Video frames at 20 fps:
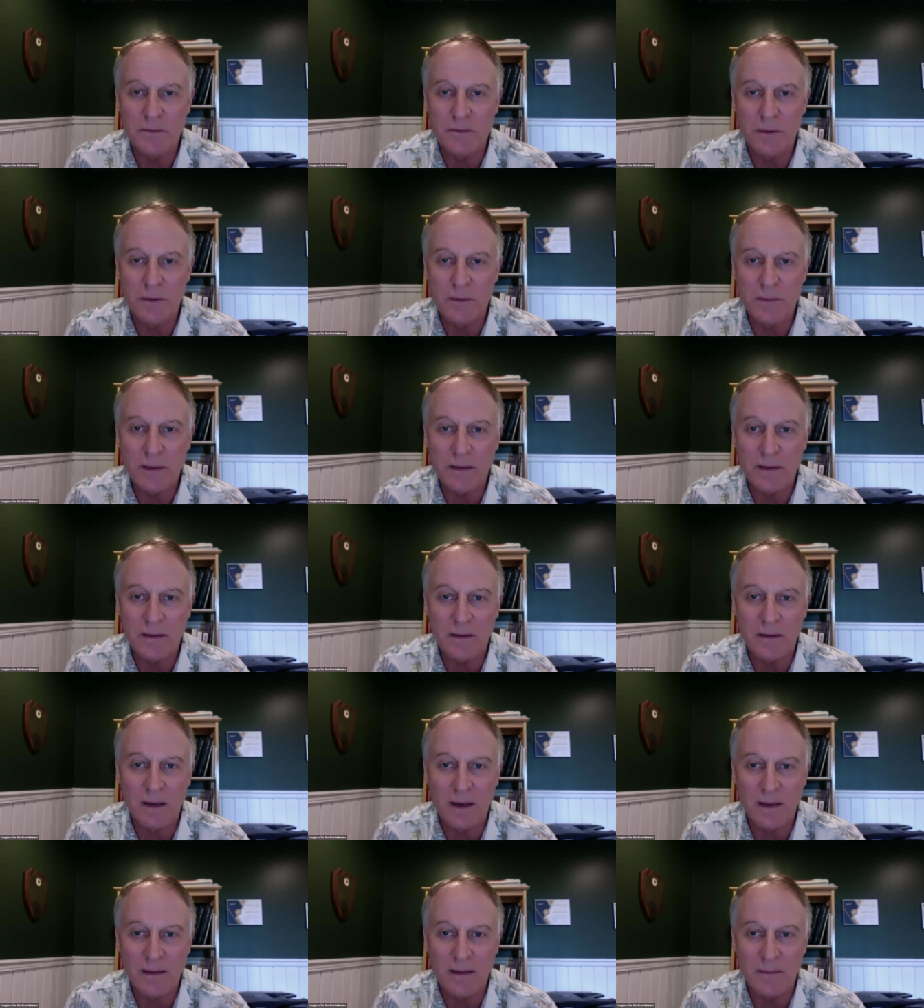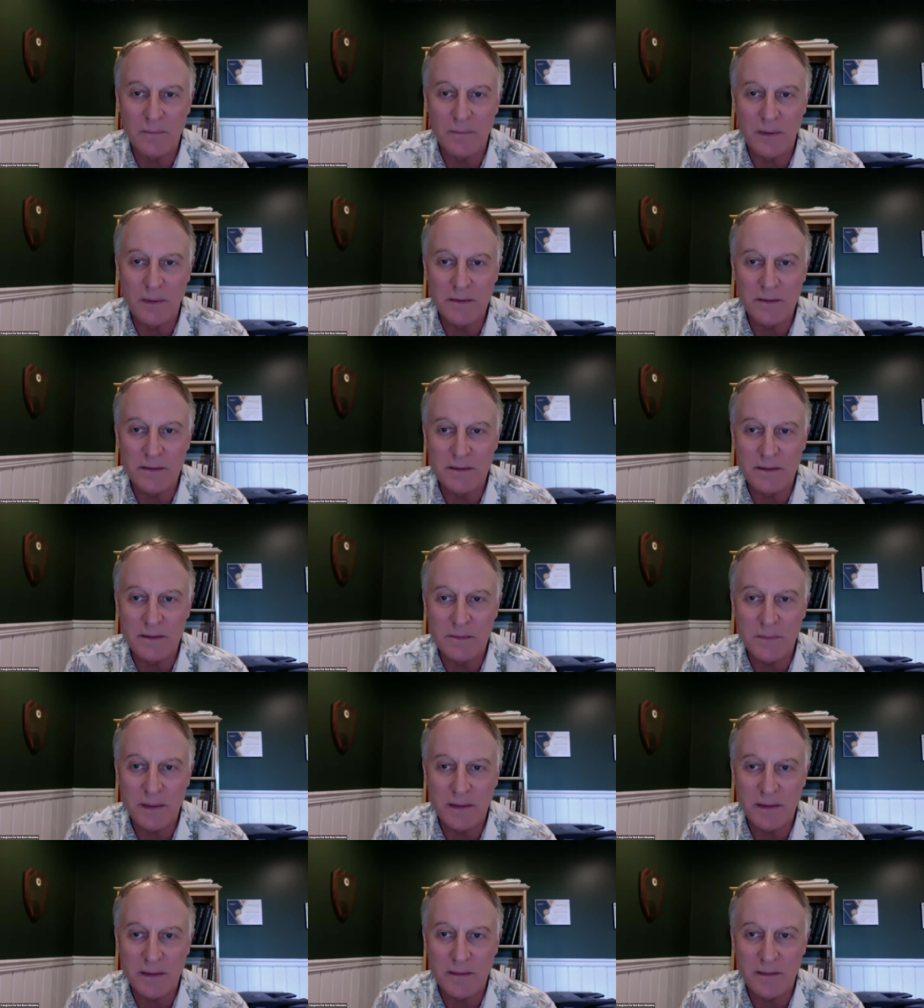What about aligning budget
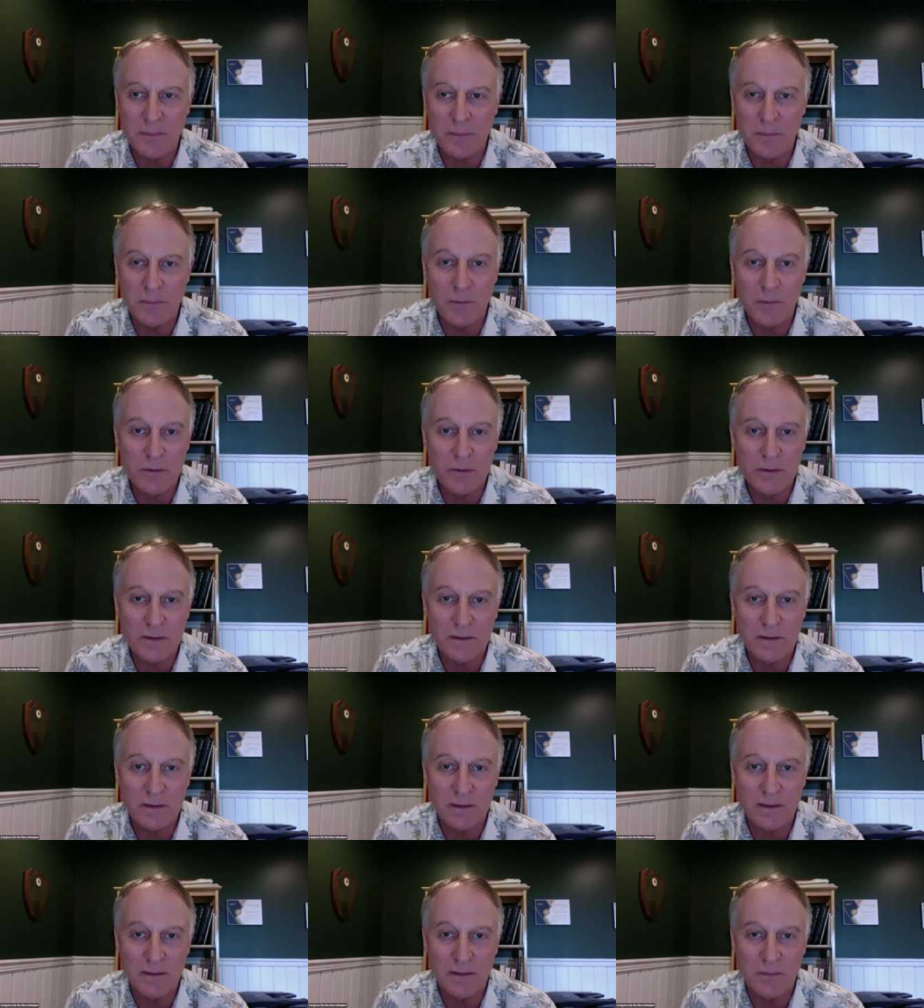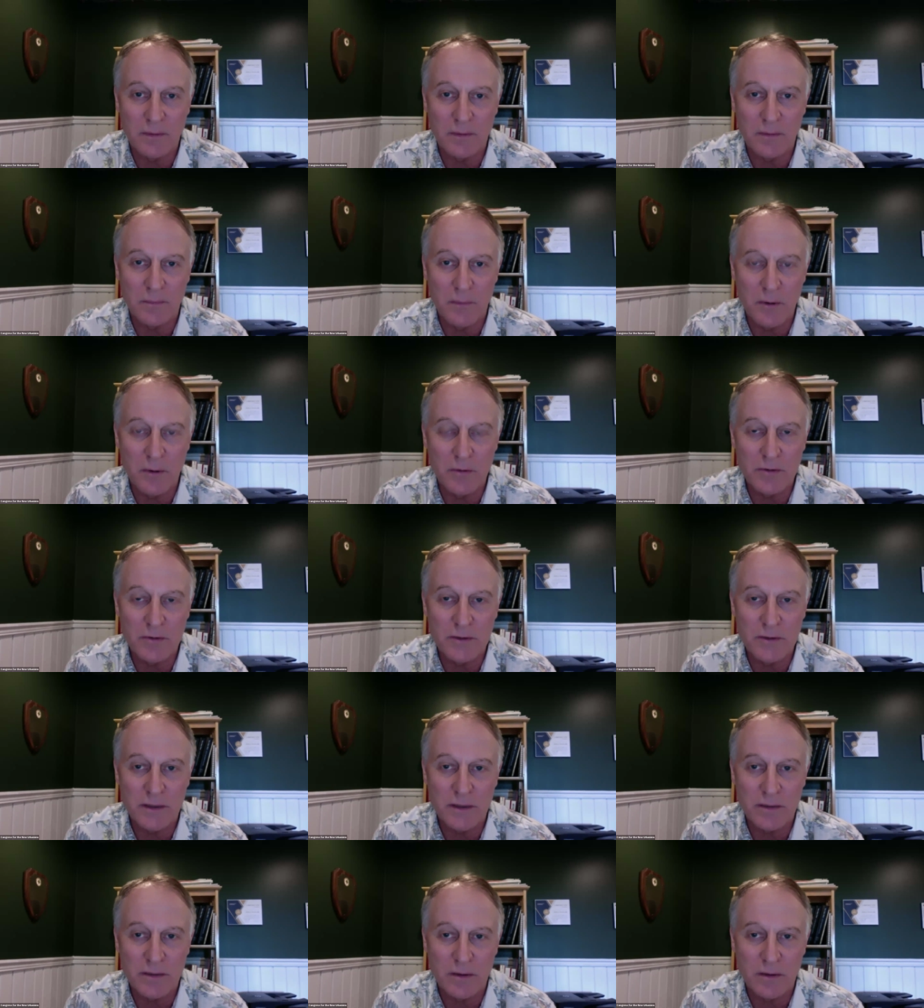spending proportionately with mode
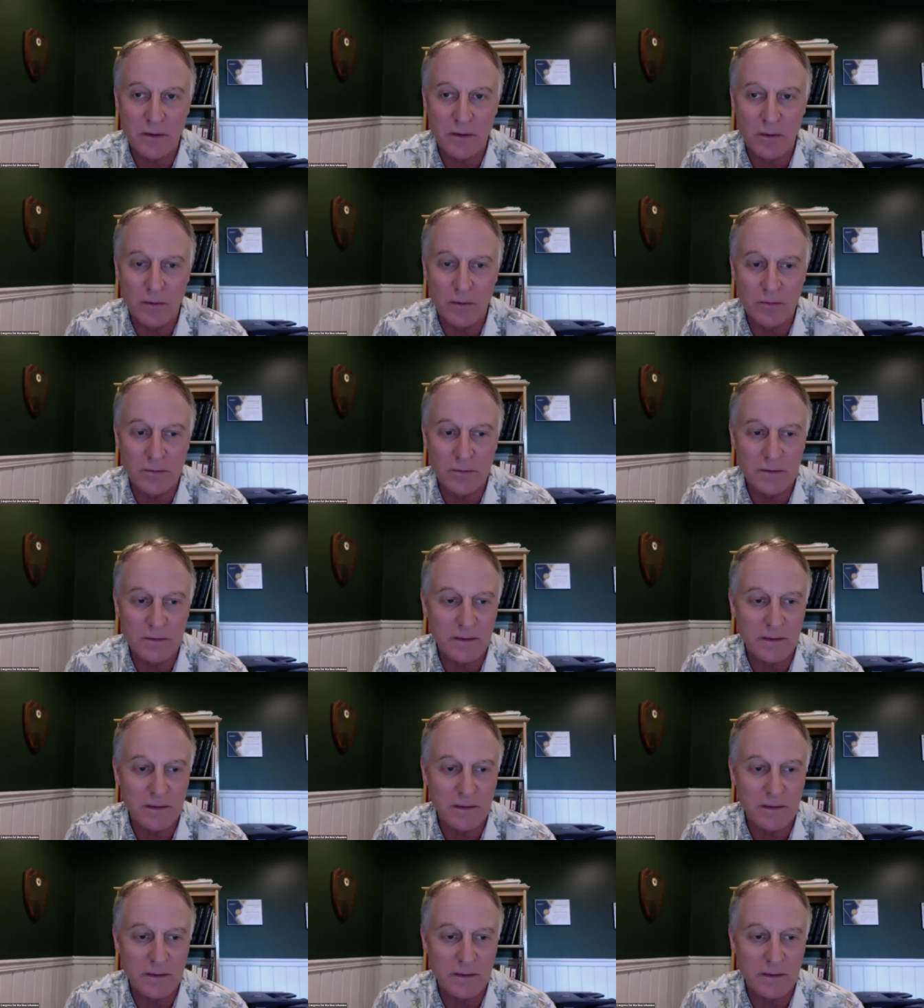share goals?